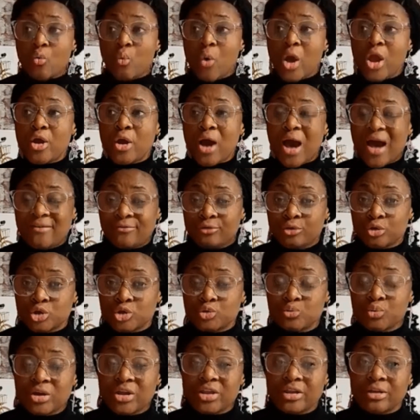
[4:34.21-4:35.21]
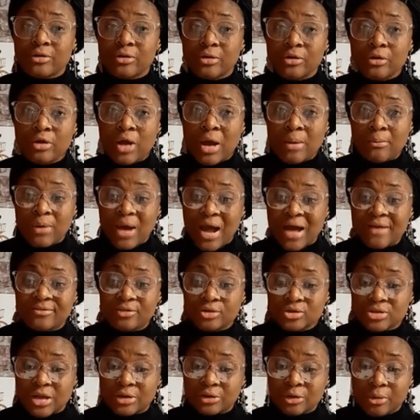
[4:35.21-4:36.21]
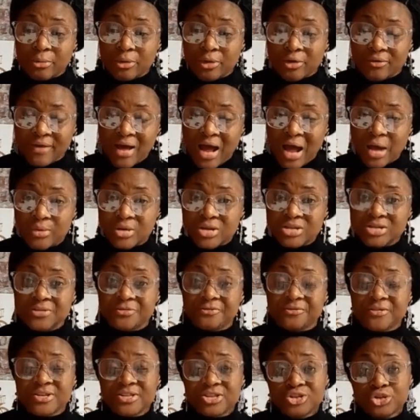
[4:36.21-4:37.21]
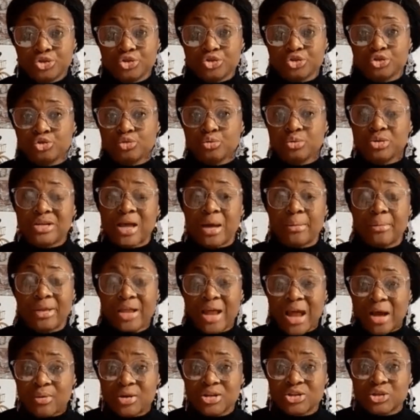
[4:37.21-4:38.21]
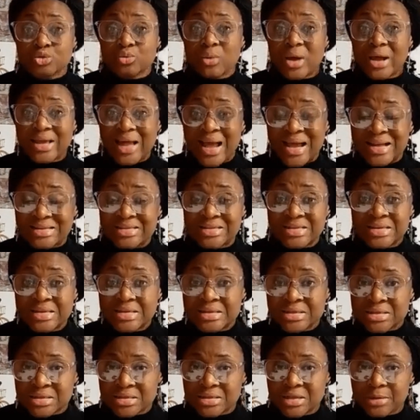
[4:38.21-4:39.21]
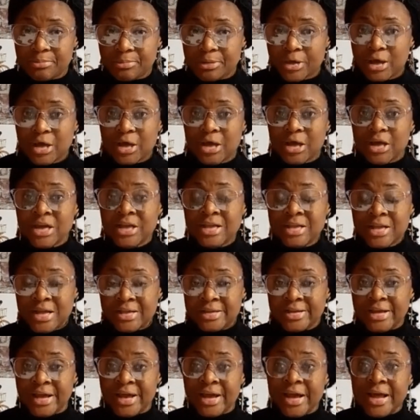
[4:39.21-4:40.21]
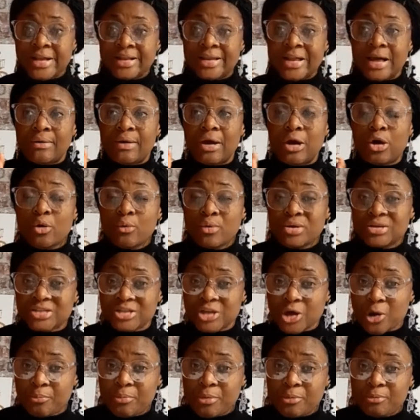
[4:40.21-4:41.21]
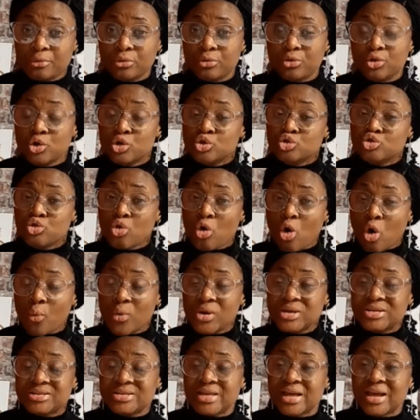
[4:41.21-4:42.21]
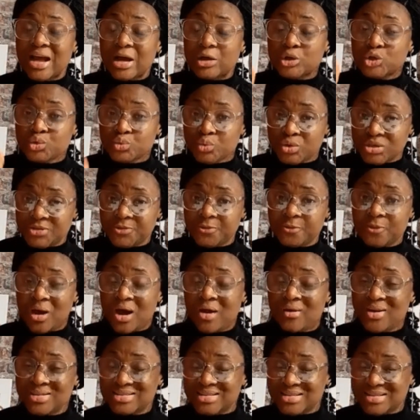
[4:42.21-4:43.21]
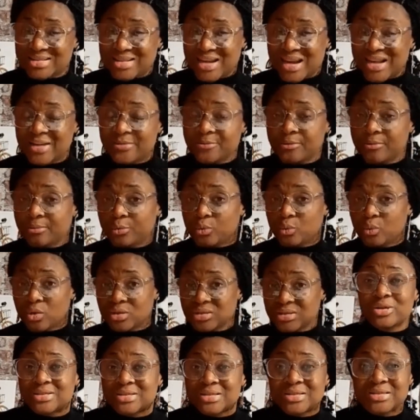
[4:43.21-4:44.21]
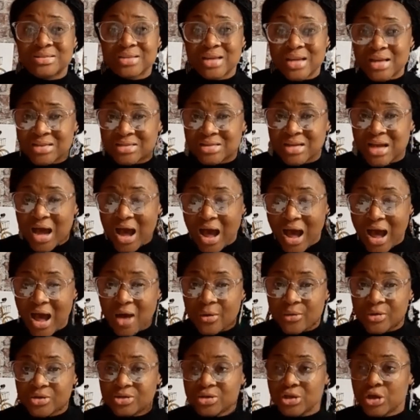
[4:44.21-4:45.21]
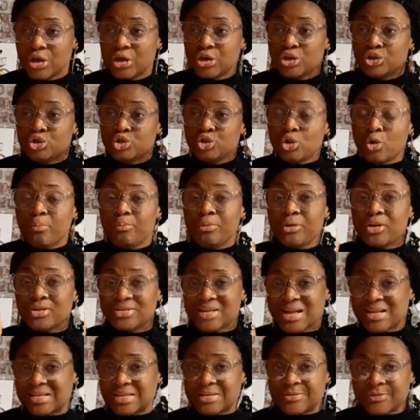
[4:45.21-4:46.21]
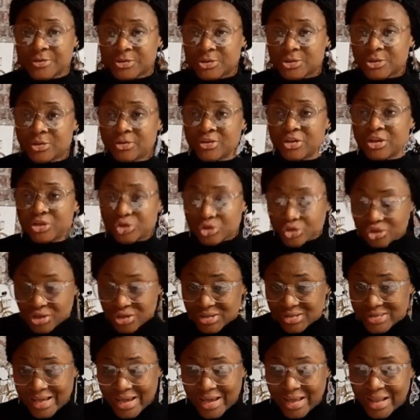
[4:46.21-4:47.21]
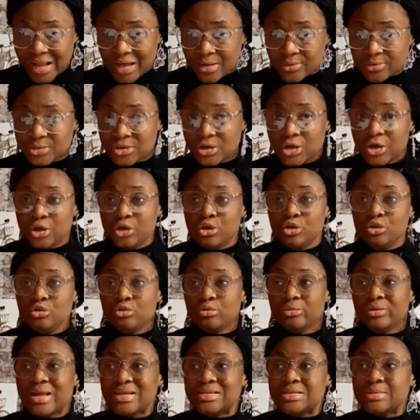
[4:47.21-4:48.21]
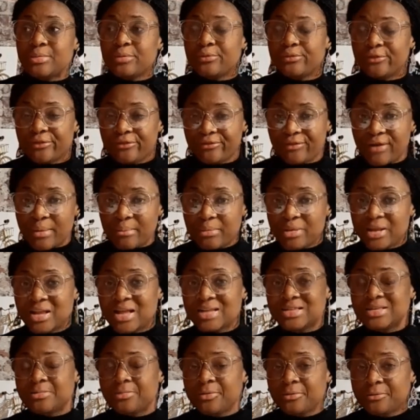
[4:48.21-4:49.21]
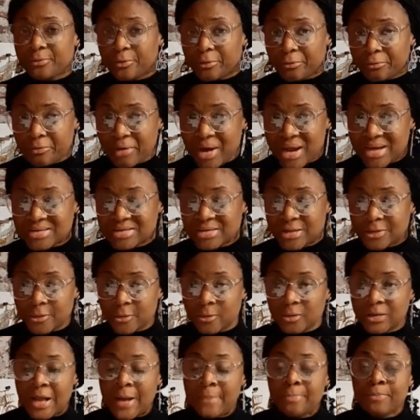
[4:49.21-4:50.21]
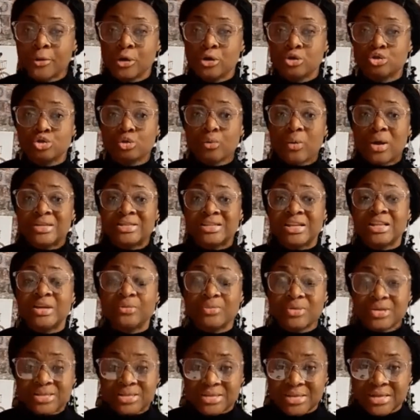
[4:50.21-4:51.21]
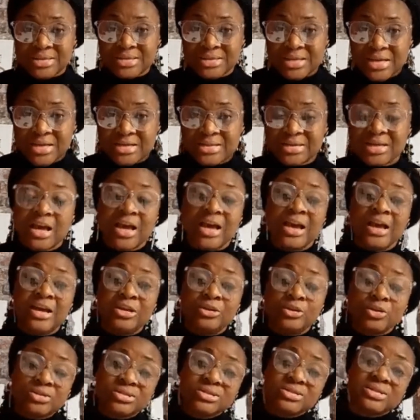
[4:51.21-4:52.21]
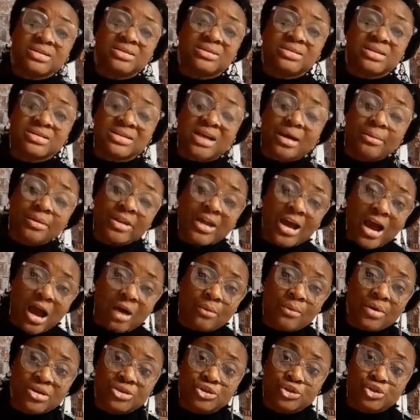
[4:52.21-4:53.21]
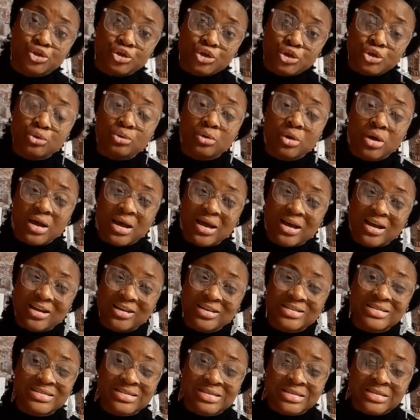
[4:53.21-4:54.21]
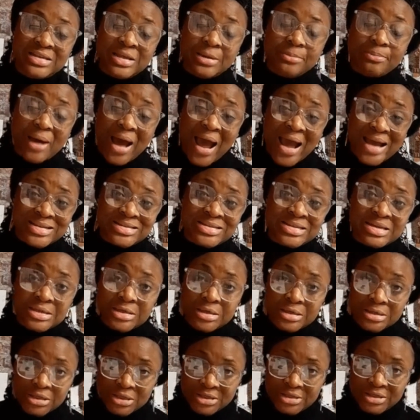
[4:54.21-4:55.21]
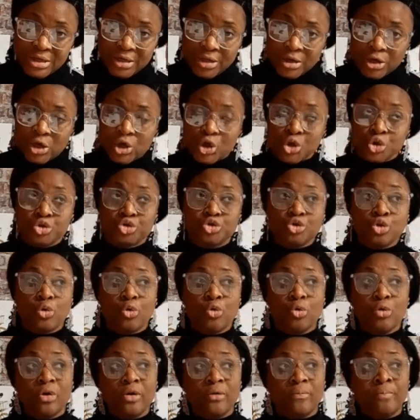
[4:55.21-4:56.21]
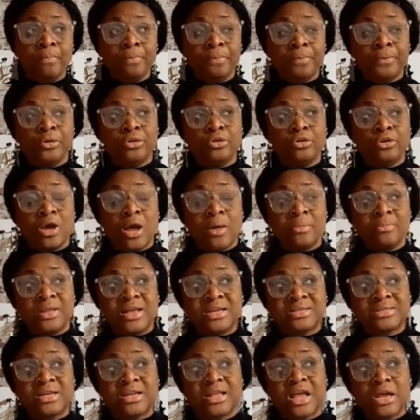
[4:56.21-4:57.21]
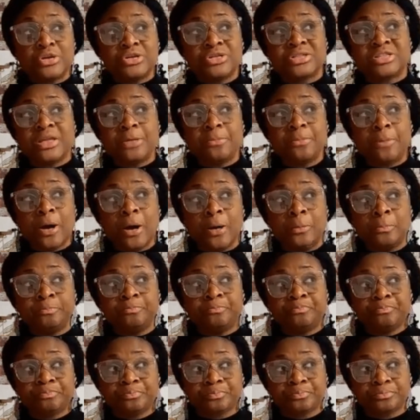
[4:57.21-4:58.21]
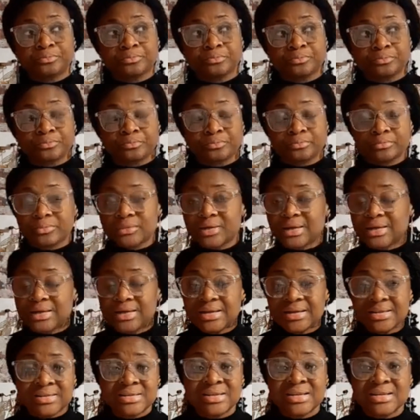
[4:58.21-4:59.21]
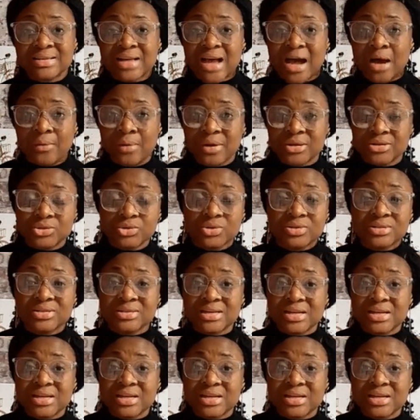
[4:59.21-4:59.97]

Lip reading: When you have those weeks, a number of hours, the first thing you should do is, how many hours do I ideally sleep in a day? Now, I always tell people to always take out 24 hours entirely from the 168 hours. So, because that is for Sunday, so just take it out. Let it be for family, let it be for rest and all that. So we're dealing with 6 days. In those 6 days, how many hours do you sleep ideally in a day? So let's say that you sleep 6 hours. So